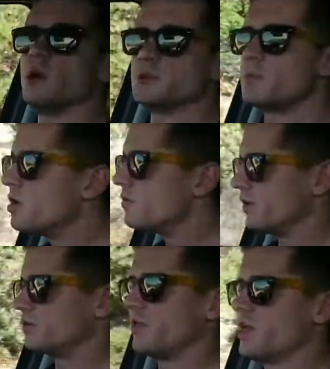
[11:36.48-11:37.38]
is
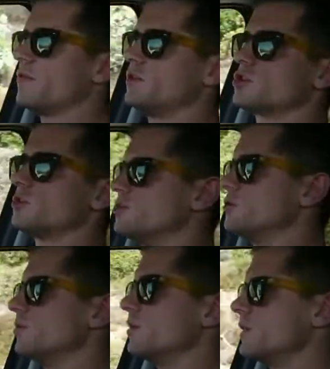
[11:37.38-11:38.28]
perfect for the average
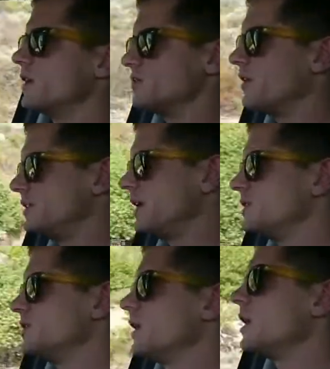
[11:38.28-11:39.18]
consumer. That's
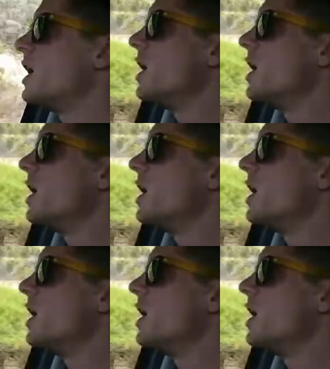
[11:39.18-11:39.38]
fantastic.